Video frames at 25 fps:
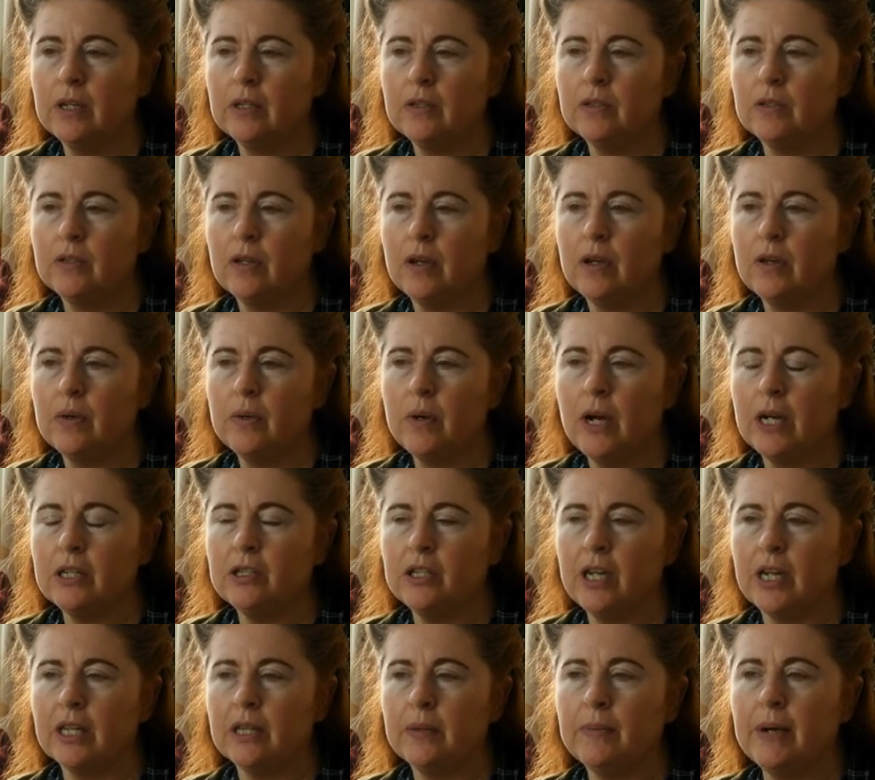So I
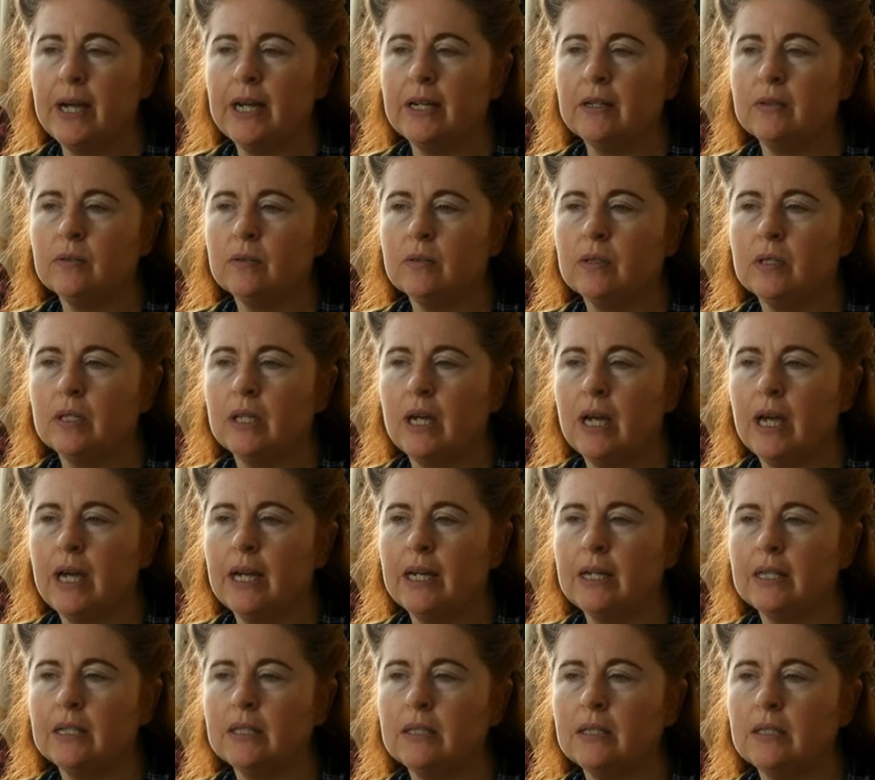checked them out
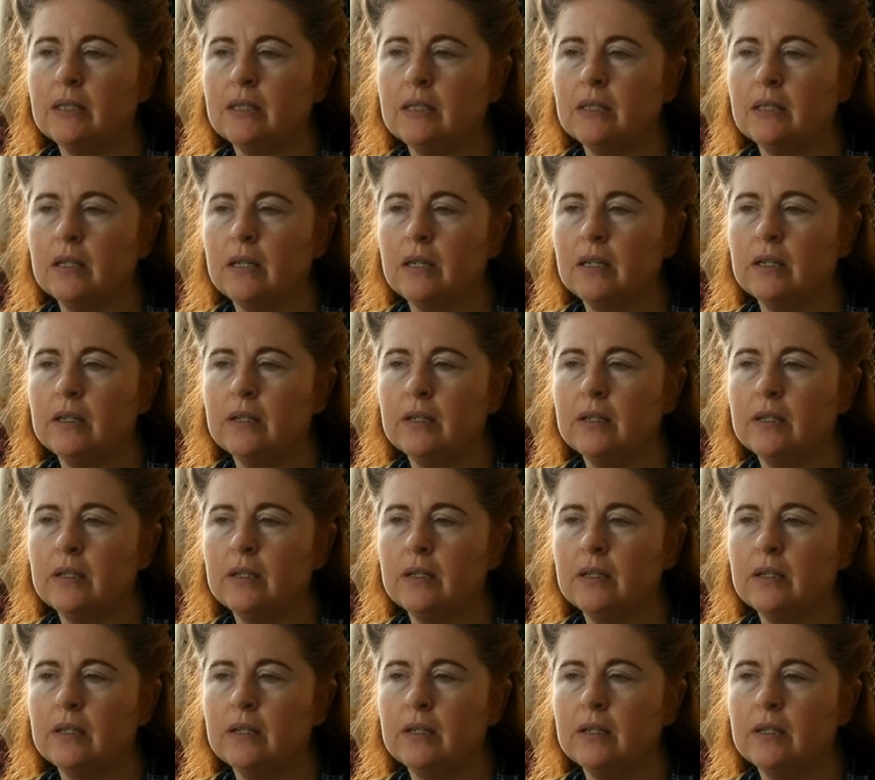and